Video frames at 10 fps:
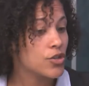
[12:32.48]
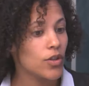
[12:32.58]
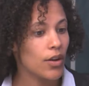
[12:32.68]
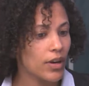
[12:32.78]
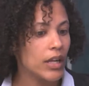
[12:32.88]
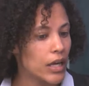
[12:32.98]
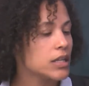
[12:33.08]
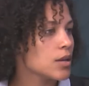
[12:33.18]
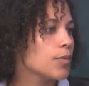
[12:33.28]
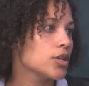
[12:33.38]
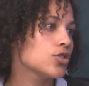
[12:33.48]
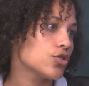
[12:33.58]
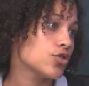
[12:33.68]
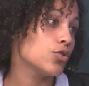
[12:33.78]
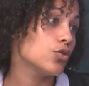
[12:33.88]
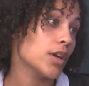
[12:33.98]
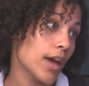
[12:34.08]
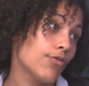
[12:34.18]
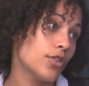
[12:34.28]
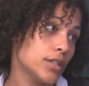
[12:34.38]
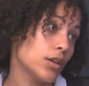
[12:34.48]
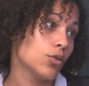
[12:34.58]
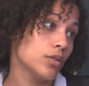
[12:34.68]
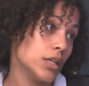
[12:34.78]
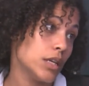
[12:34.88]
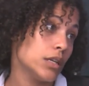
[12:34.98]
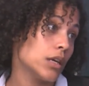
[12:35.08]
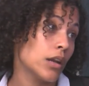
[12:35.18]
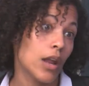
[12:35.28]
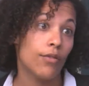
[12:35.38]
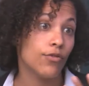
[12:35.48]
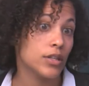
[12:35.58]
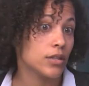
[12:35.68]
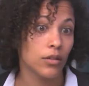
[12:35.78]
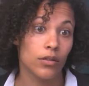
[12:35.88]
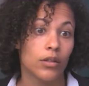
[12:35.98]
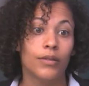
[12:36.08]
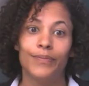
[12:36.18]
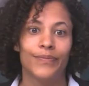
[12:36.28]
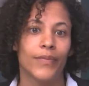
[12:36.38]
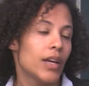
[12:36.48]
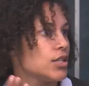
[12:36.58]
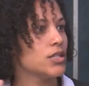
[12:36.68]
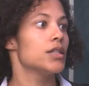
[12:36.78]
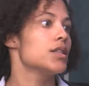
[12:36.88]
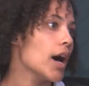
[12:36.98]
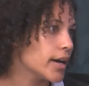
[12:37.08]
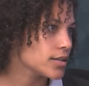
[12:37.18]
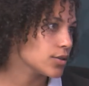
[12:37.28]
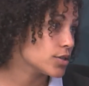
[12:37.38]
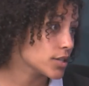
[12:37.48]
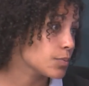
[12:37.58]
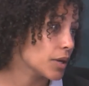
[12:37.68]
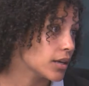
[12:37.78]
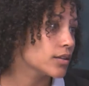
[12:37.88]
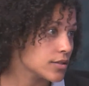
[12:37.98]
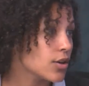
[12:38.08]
So there really is something to suit every single need and every single desire, so to speak. So